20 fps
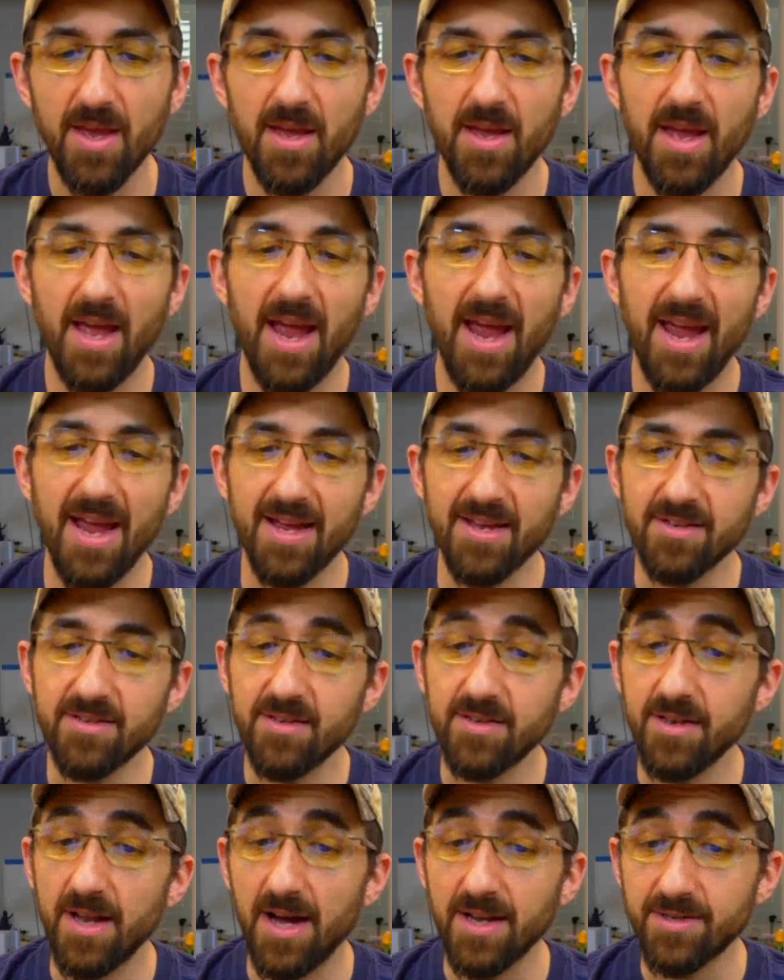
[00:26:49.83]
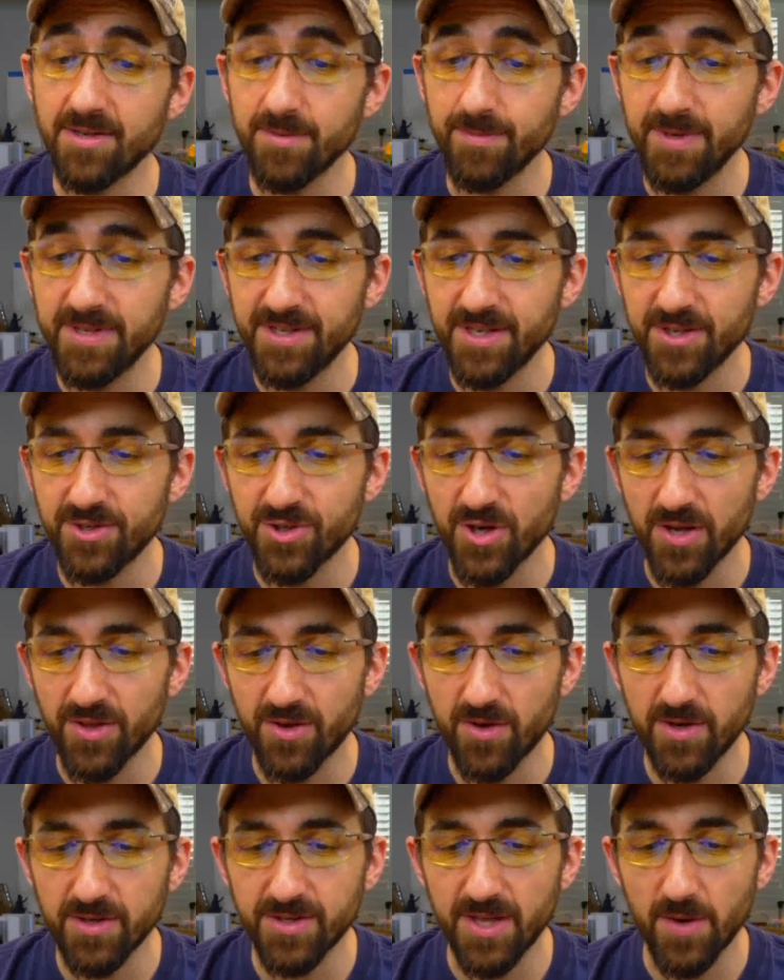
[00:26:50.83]
And not to miss each other
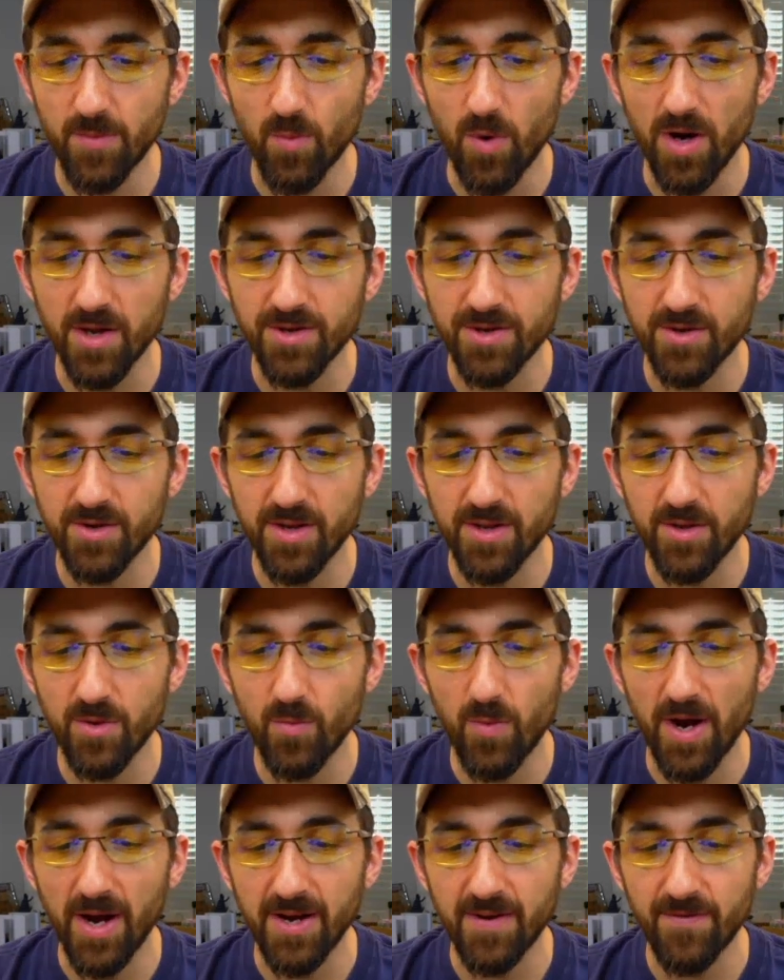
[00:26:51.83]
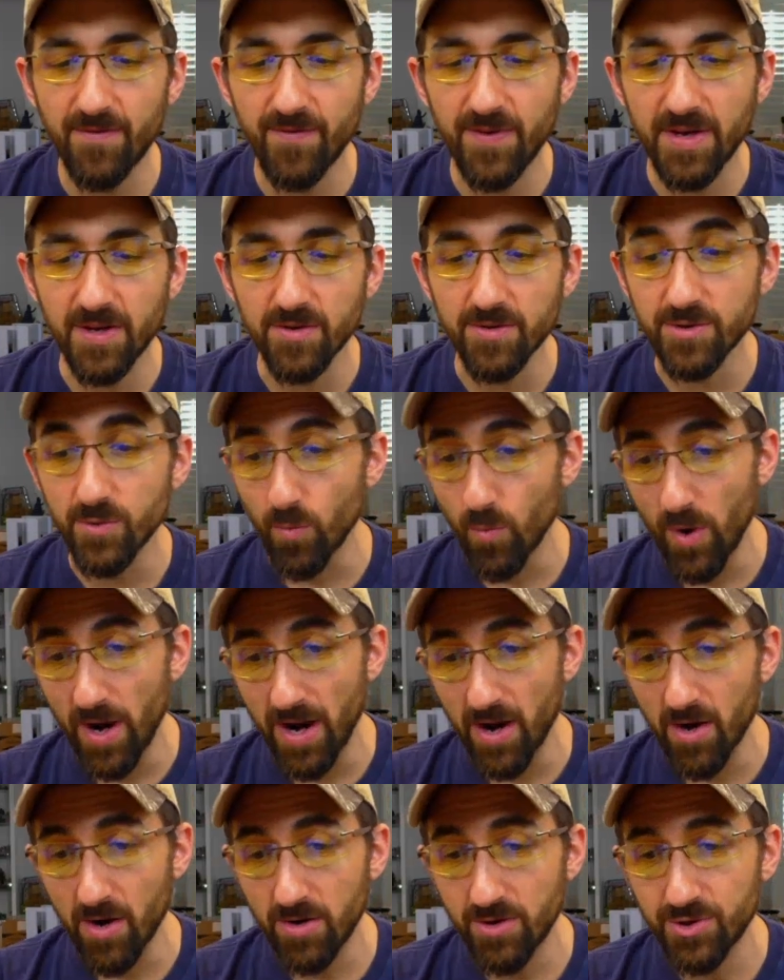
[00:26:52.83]
as they wandered in the wide fields,
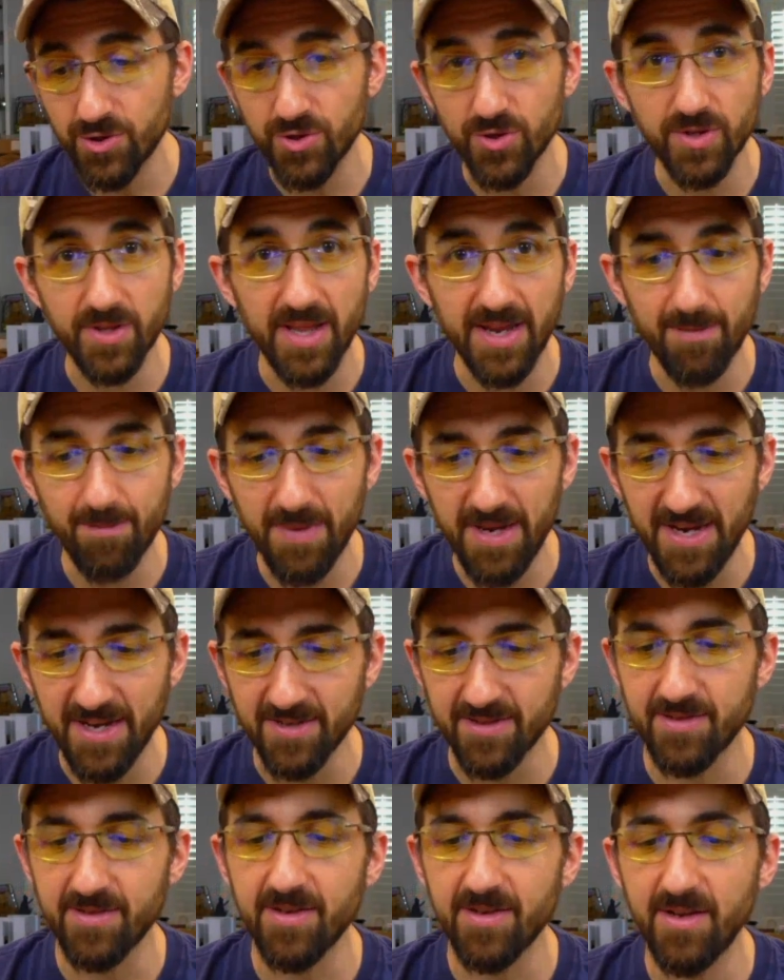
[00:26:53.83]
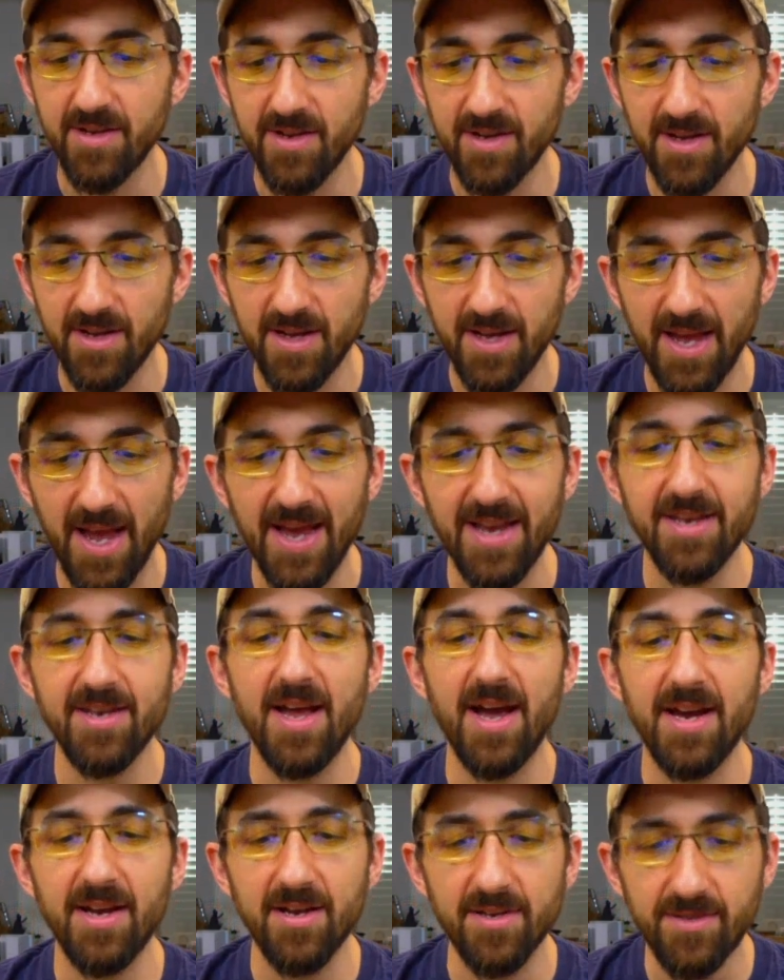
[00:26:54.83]
where should they meet? At
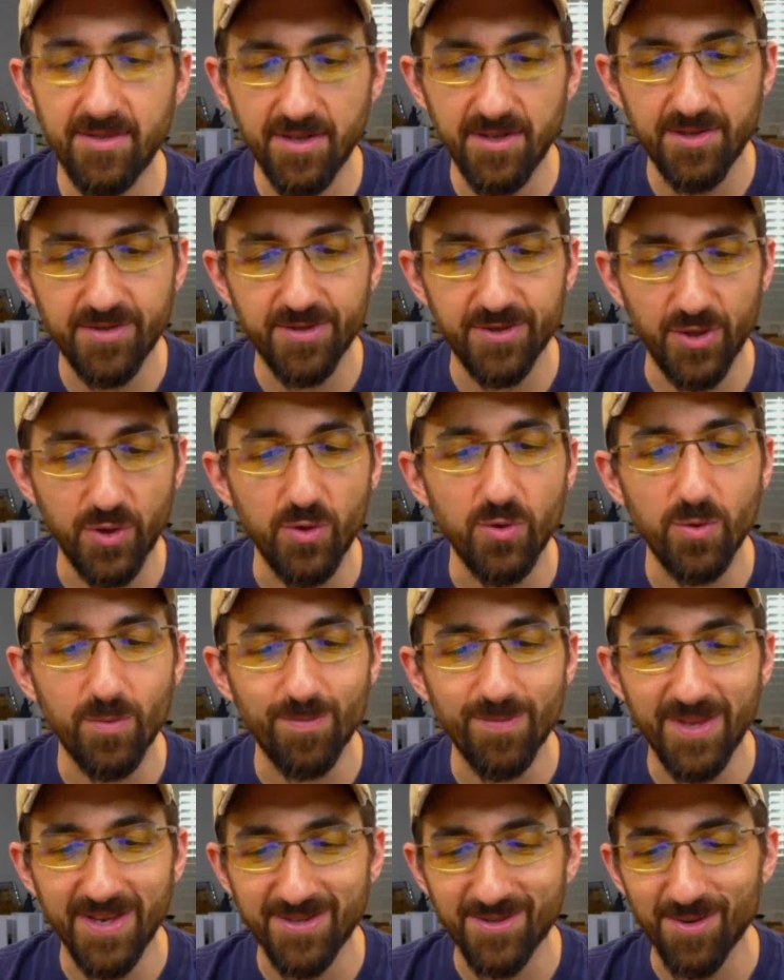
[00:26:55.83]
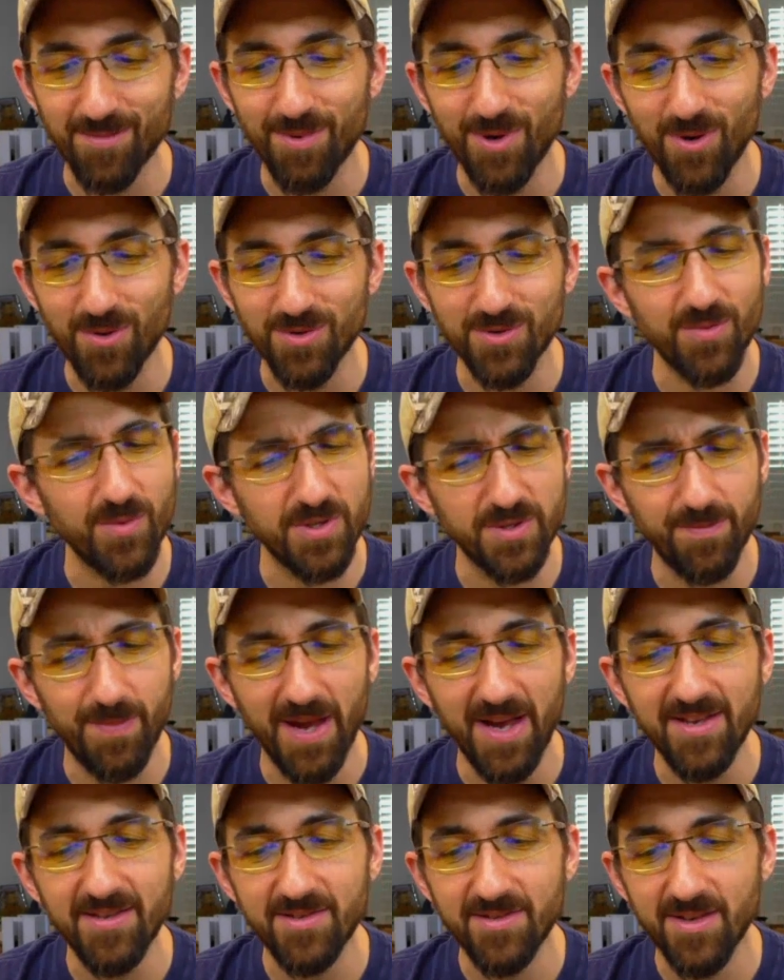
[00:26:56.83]
Ninus's tomb, they supposed was
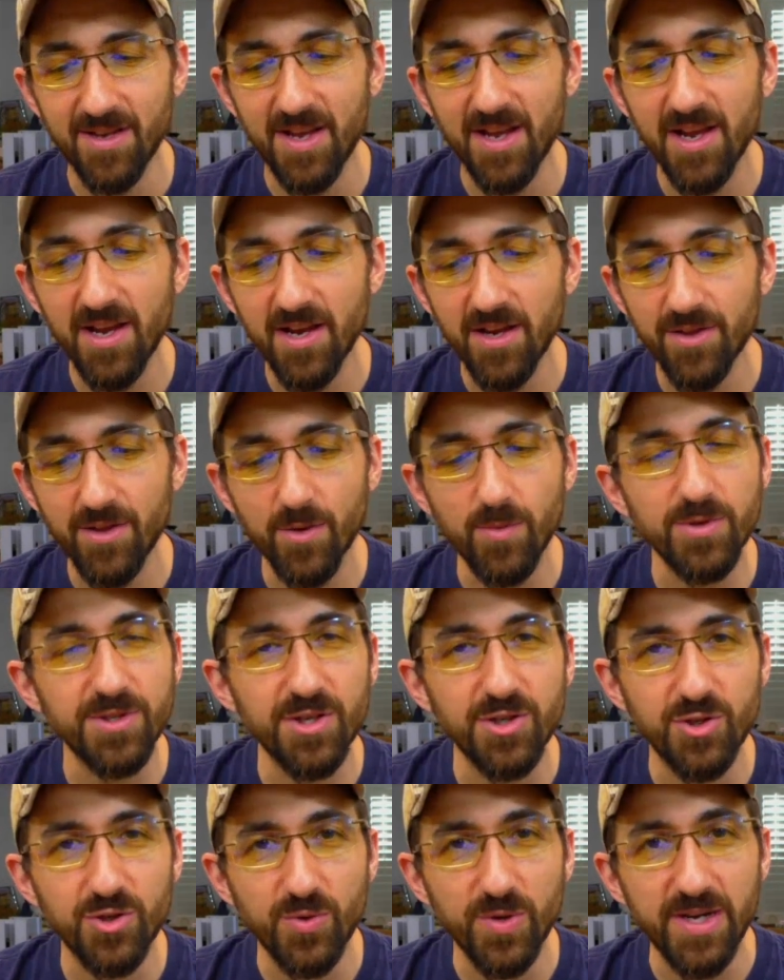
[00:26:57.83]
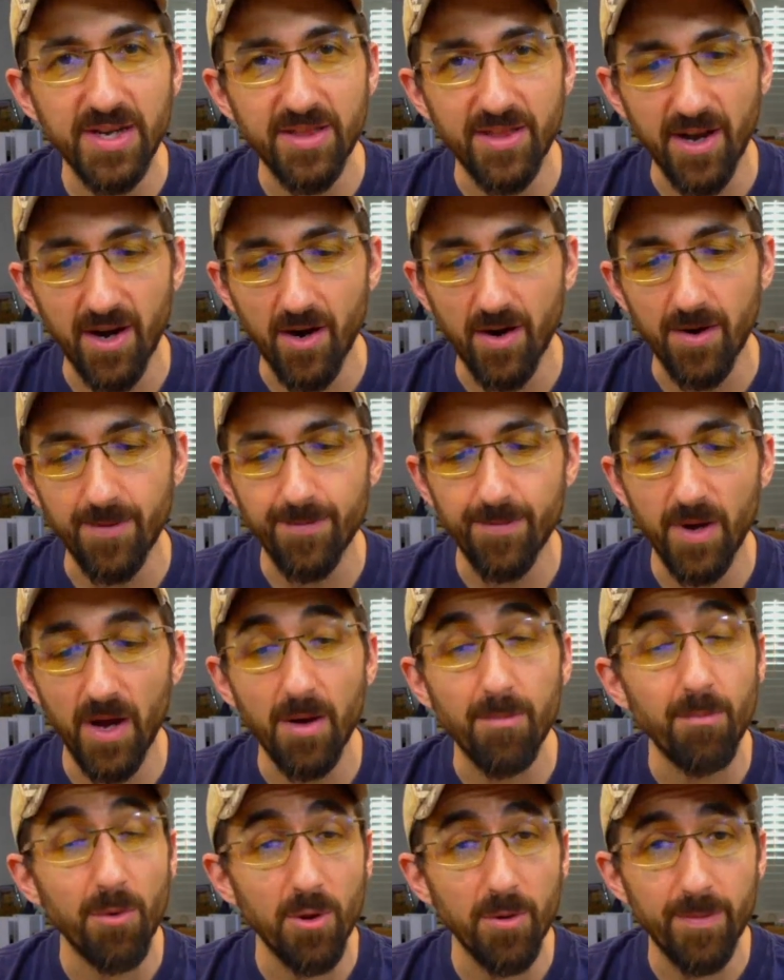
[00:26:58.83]
best. There was a tree there, a
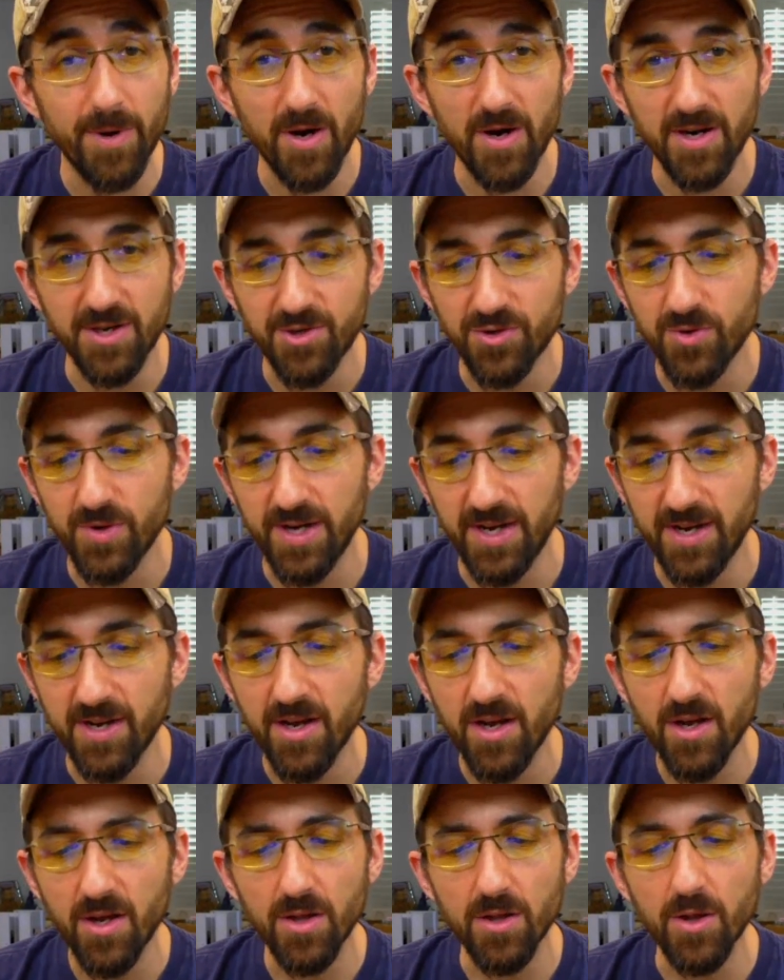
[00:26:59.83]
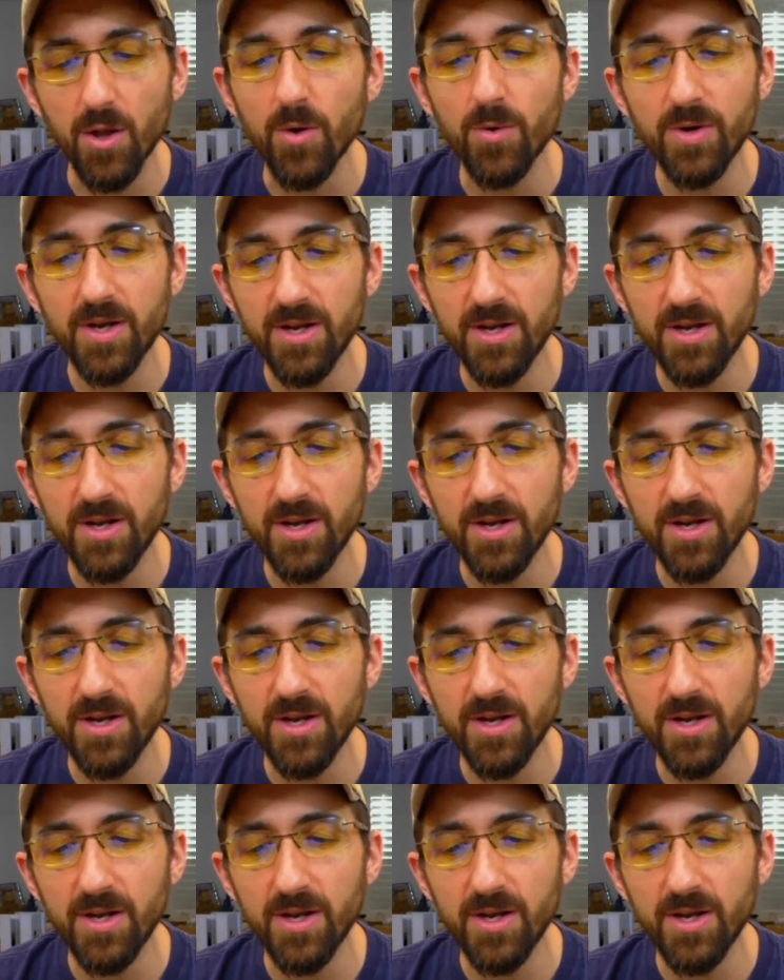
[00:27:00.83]
mulberry tree, loaded